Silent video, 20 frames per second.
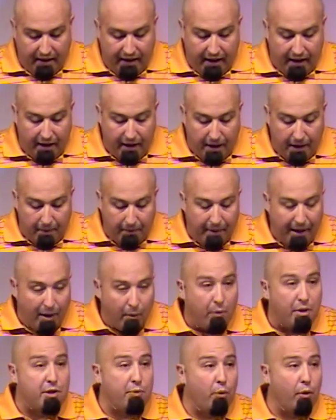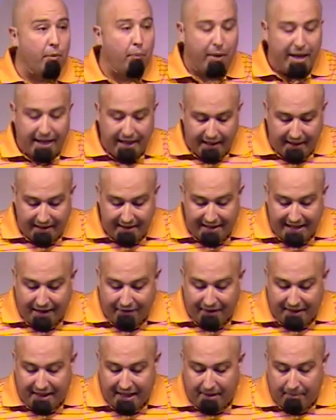um, and was repeated in
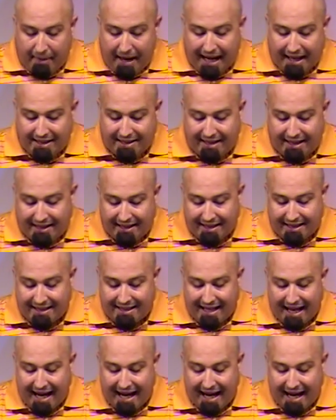17 magazines.